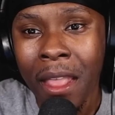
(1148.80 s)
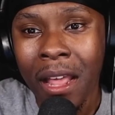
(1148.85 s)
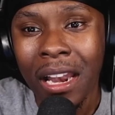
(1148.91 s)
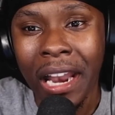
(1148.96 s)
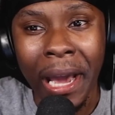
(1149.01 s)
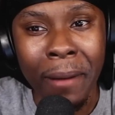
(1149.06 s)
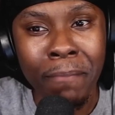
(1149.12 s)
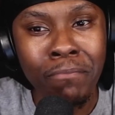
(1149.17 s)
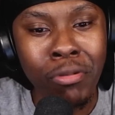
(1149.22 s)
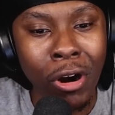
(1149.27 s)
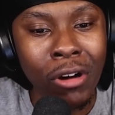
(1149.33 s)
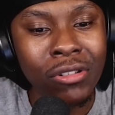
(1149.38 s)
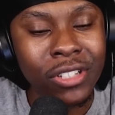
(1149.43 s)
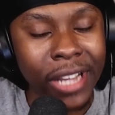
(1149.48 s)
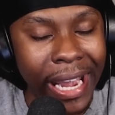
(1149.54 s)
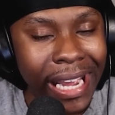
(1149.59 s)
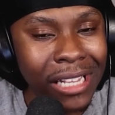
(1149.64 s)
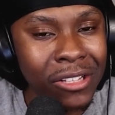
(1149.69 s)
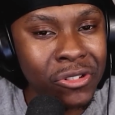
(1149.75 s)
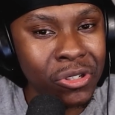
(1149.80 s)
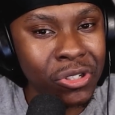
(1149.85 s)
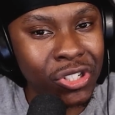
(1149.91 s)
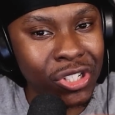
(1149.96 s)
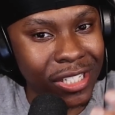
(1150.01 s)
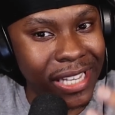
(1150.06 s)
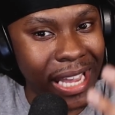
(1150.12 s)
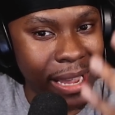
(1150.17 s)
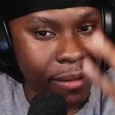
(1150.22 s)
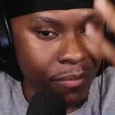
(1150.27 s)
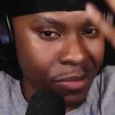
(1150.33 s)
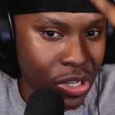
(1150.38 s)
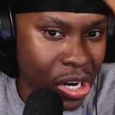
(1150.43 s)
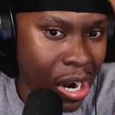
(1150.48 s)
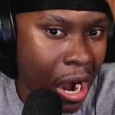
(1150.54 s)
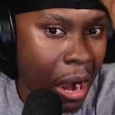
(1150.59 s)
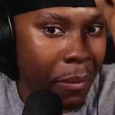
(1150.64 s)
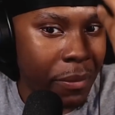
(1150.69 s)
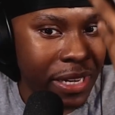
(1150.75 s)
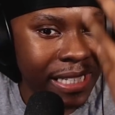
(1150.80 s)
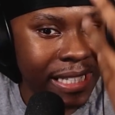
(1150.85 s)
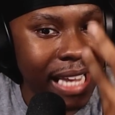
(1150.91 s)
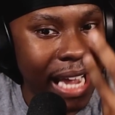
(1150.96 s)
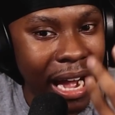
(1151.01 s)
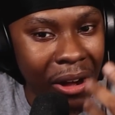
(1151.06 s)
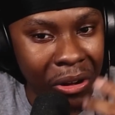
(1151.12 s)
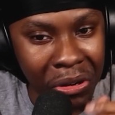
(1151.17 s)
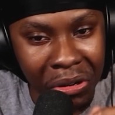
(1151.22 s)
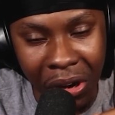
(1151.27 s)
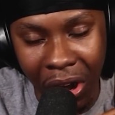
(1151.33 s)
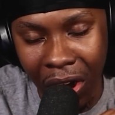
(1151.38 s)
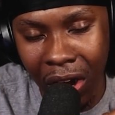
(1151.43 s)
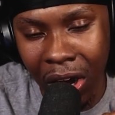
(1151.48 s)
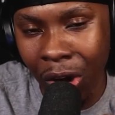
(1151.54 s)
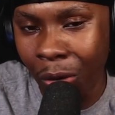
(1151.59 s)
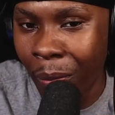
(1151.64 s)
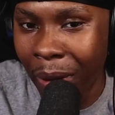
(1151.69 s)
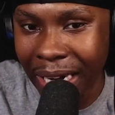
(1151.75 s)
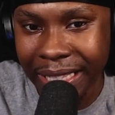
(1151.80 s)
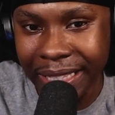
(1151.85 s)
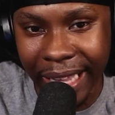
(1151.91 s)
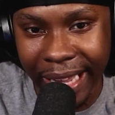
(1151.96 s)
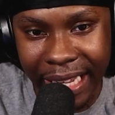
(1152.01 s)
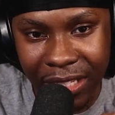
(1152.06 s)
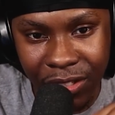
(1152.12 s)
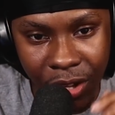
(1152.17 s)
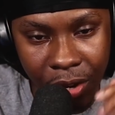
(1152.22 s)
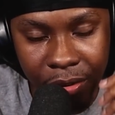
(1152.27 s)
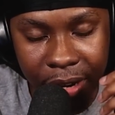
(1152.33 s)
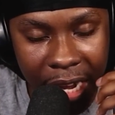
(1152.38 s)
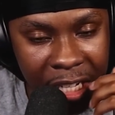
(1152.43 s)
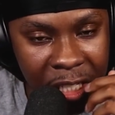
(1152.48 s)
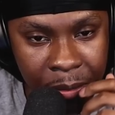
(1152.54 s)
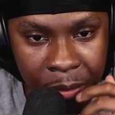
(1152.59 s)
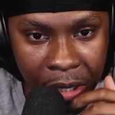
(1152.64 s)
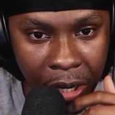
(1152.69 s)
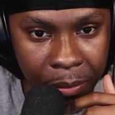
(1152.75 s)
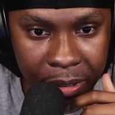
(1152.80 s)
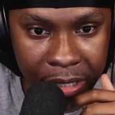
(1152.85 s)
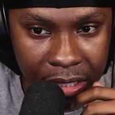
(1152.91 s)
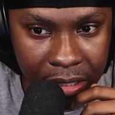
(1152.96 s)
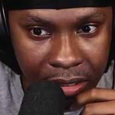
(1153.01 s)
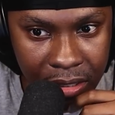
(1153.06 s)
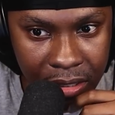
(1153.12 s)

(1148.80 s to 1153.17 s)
Like, bro's entrance, just him coming down. Oh my days. Don't gas me up, please.